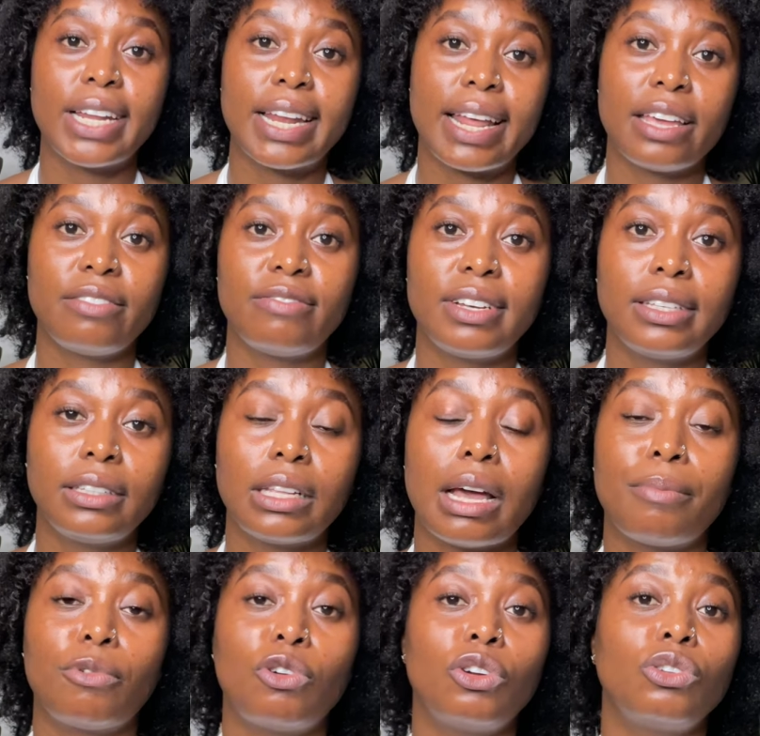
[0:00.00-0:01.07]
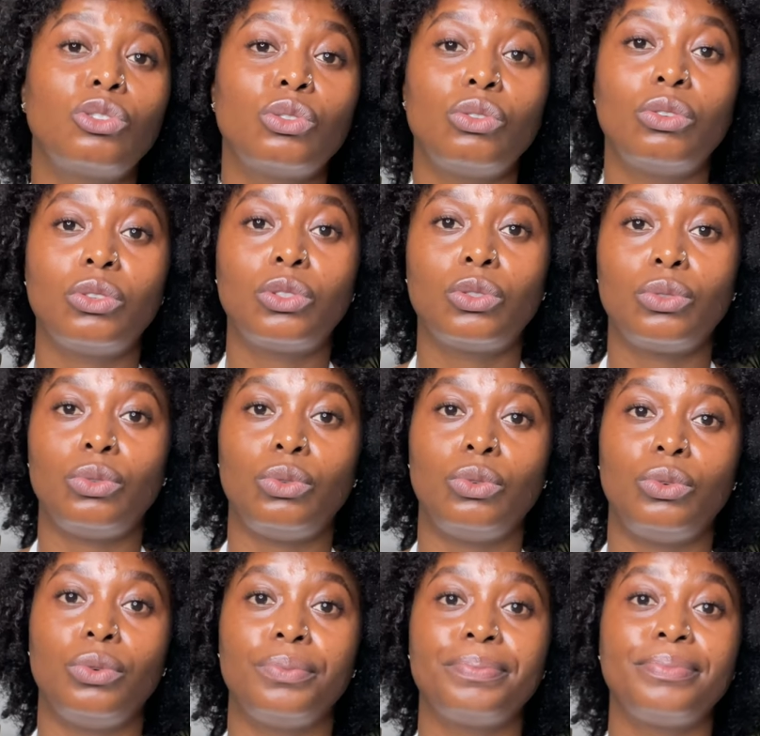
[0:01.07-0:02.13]
Naivas, I'm going to go
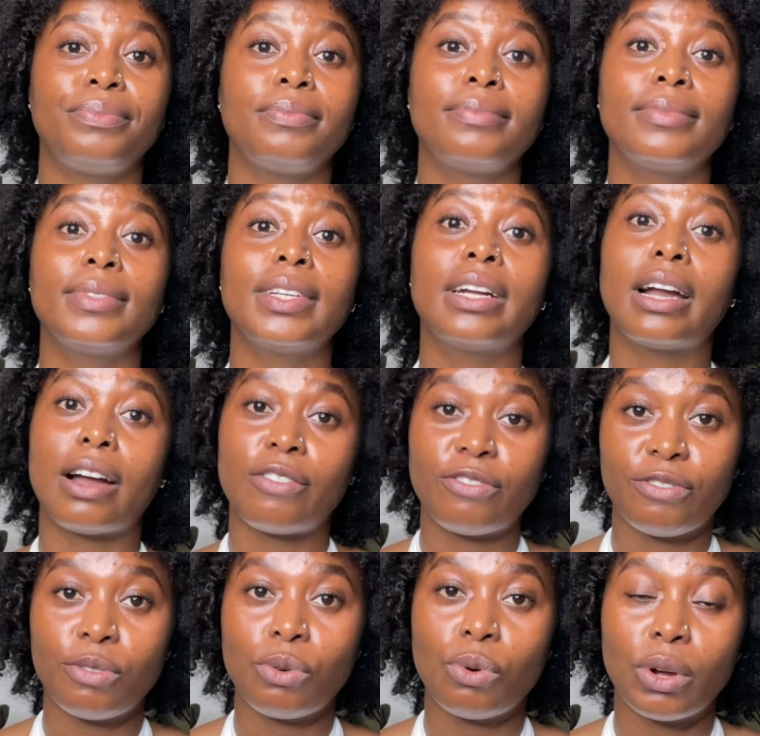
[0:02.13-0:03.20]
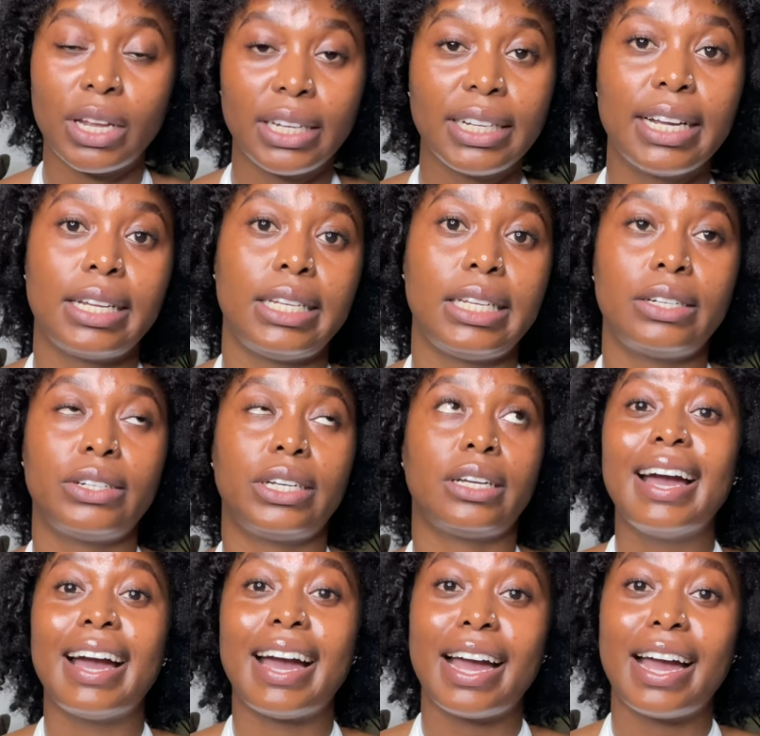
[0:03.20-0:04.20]
to Carrefour in Galleria.